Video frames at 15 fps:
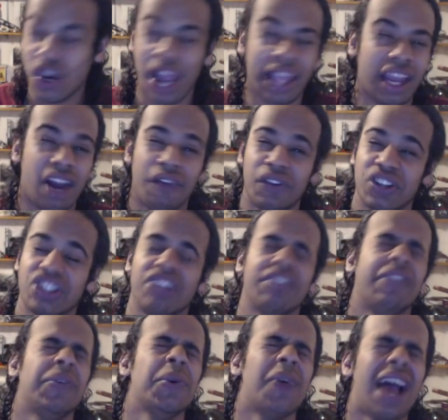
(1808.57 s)
Check it out for
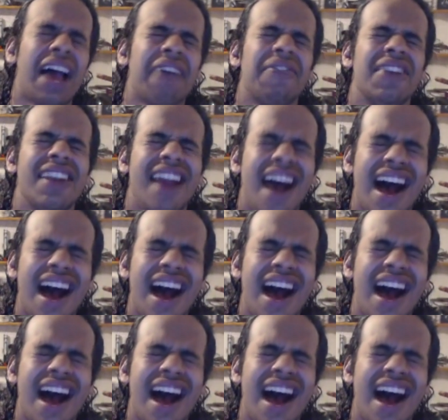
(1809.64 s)
yourself. If you have